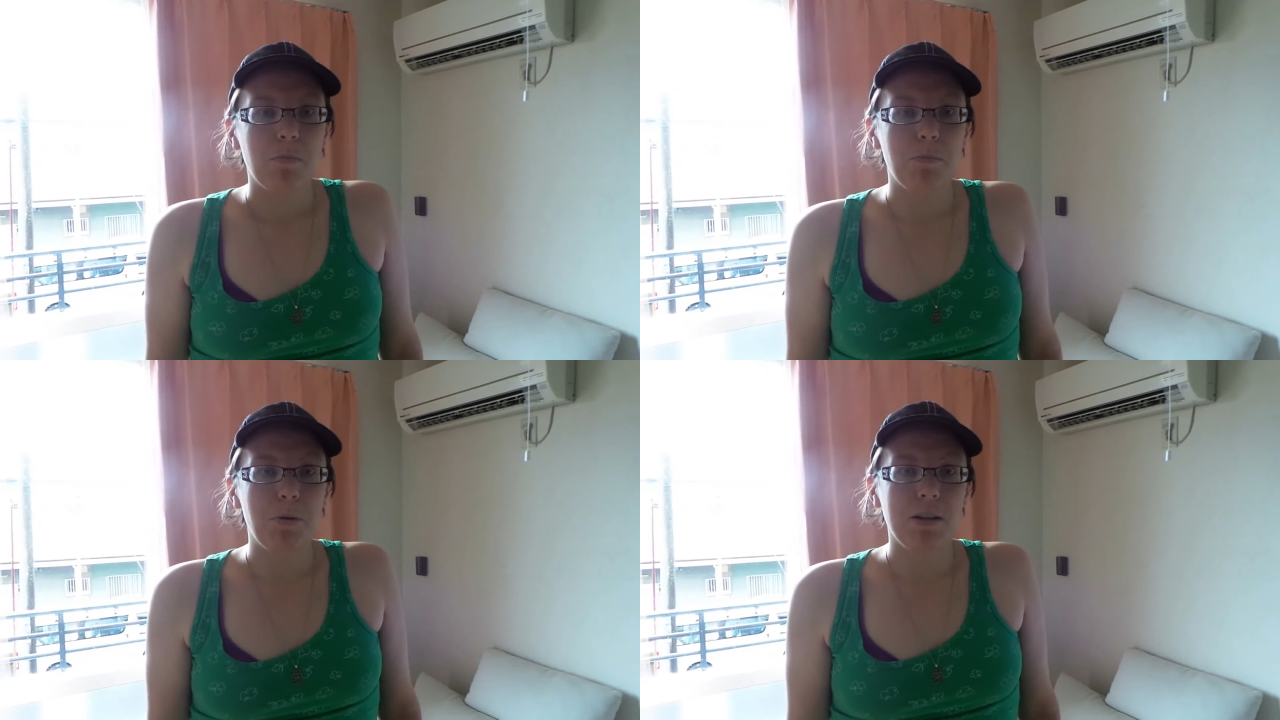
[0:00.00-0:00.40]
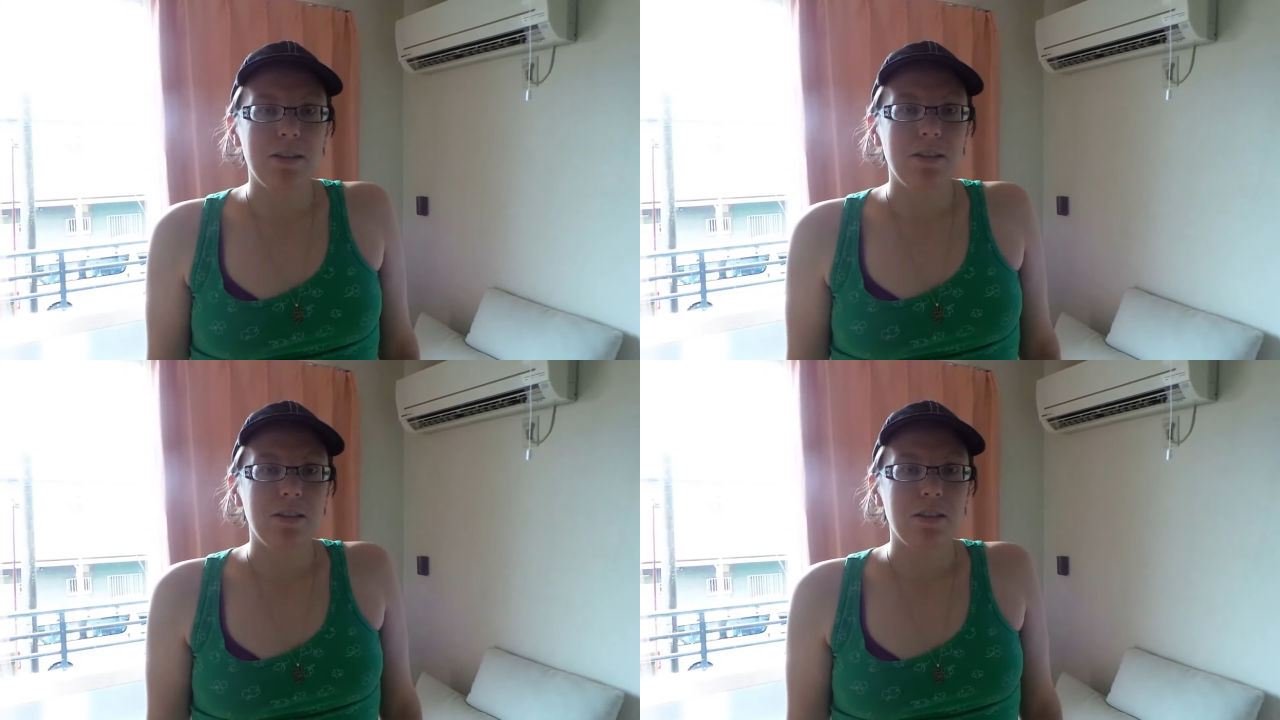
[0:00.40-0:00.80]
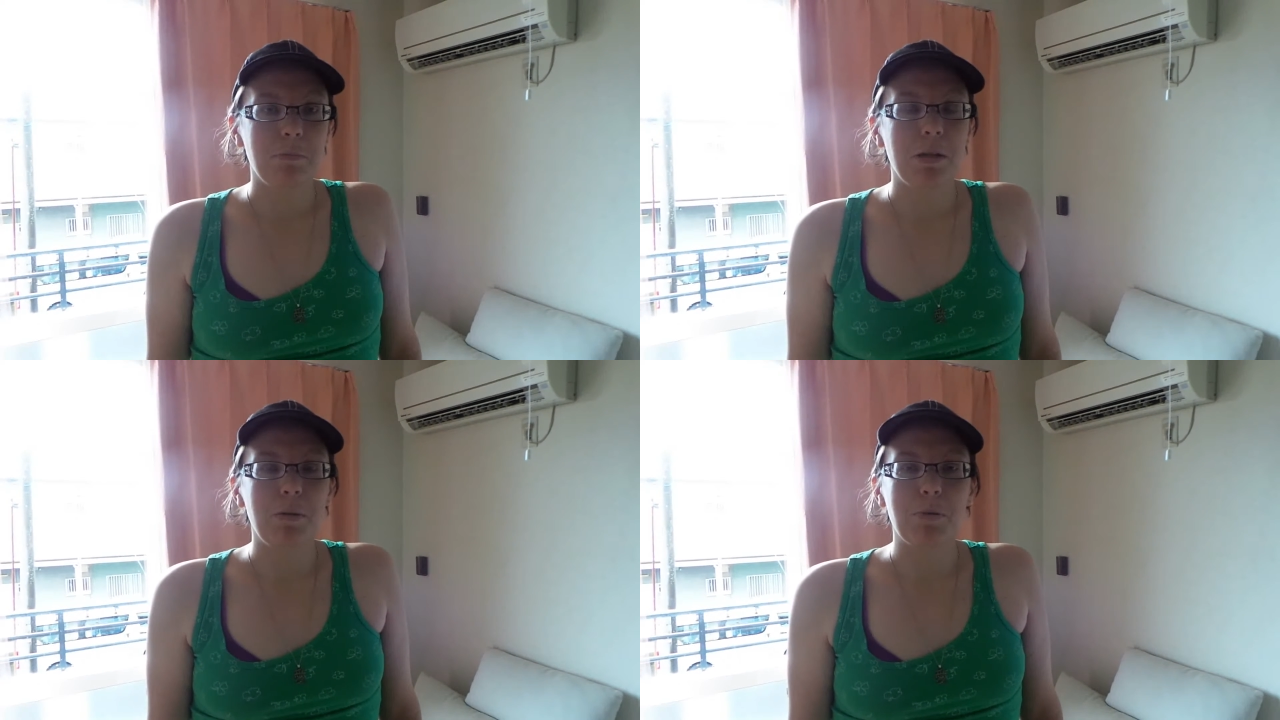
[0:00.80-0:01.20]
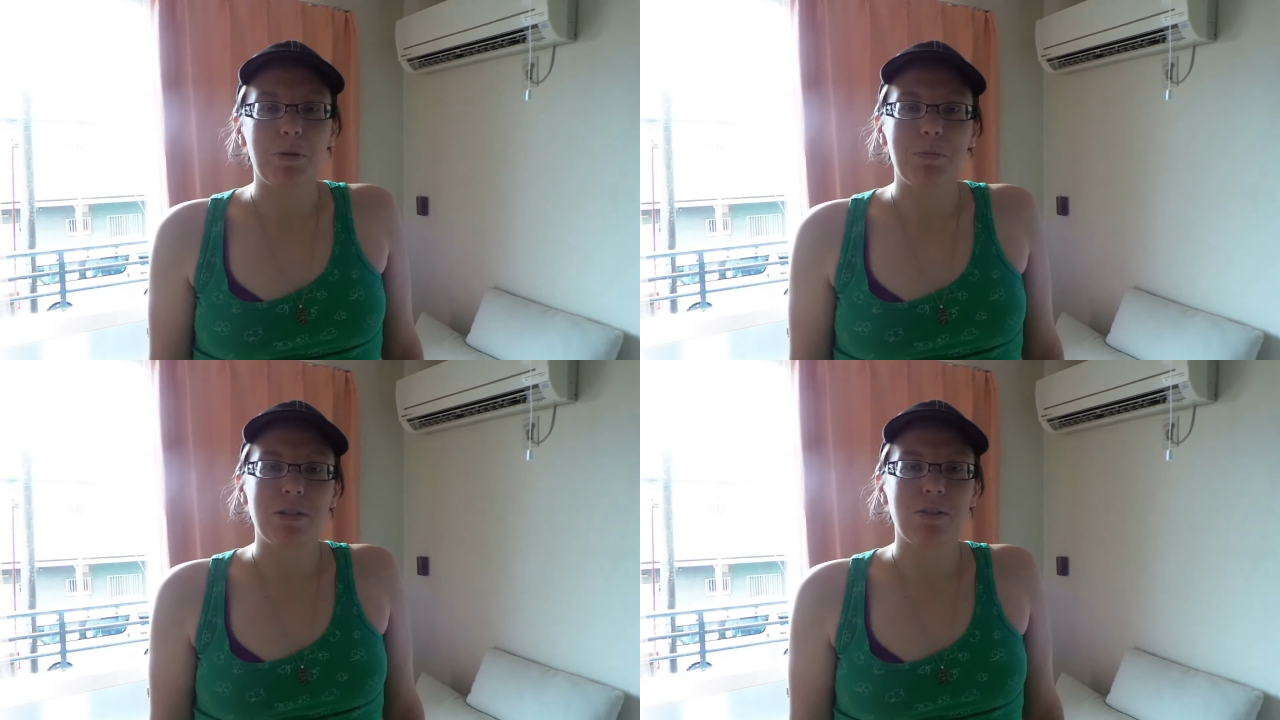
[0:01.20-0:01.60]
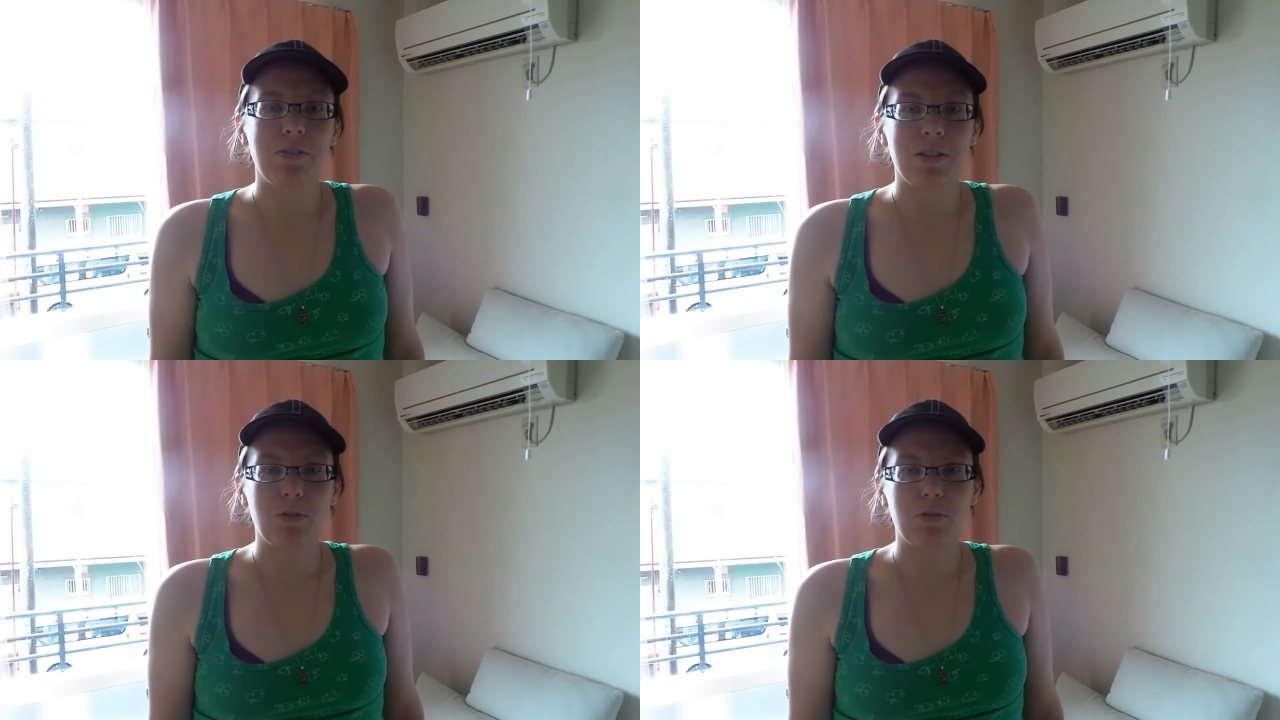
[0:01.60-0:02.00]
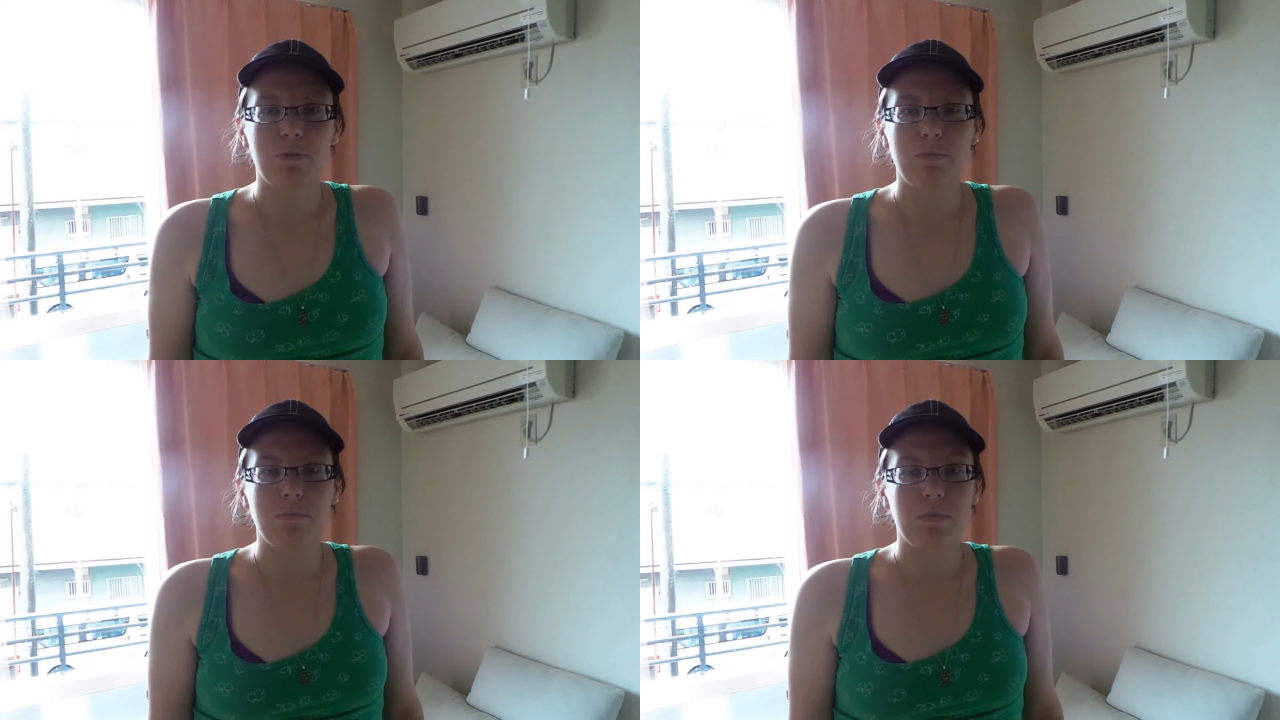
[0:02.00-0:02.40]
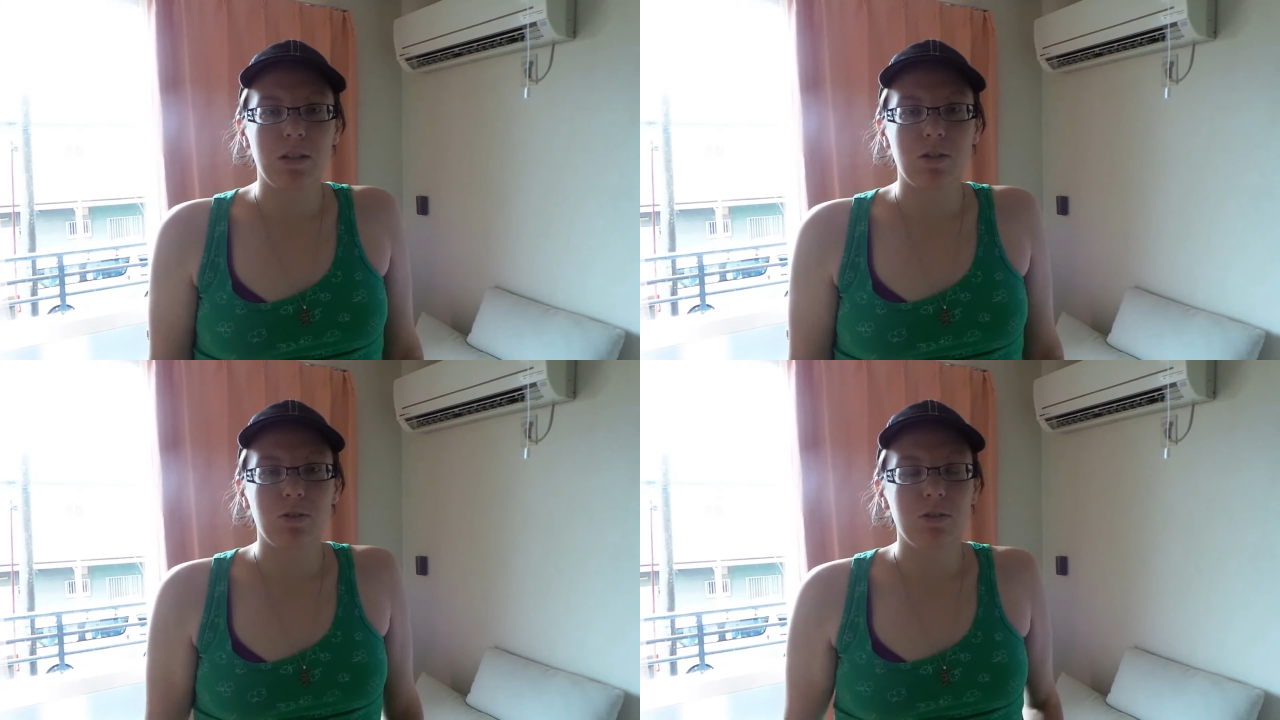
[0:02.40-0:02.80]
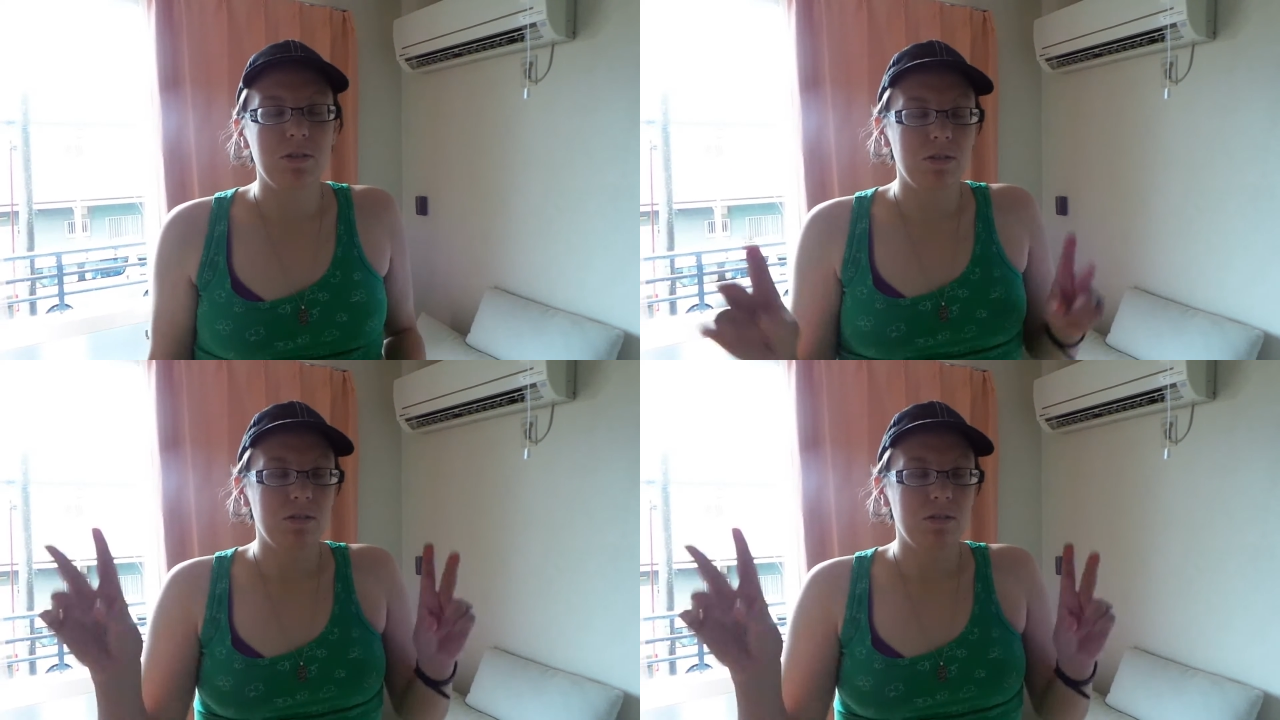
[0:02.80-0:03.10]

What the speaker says: But the main purpose of this little